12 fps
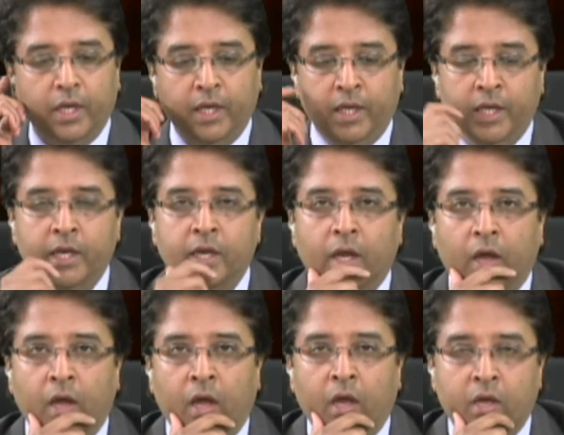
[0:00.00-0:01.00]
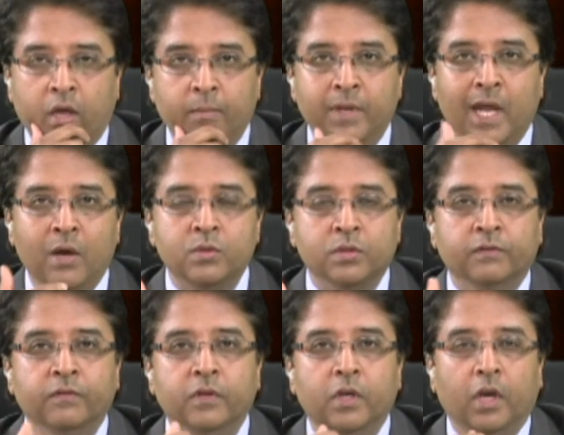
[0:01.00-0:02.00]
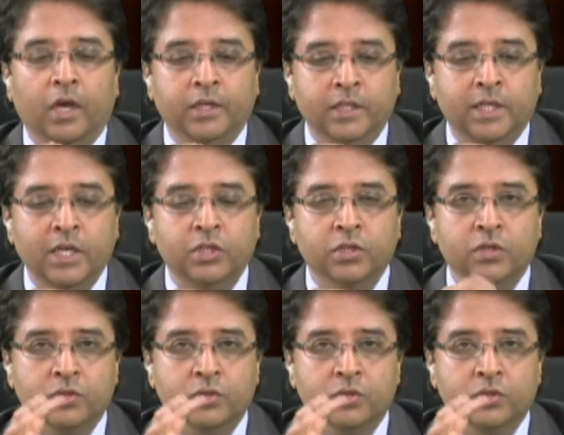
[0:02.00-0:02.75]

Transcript: in coming out of detention.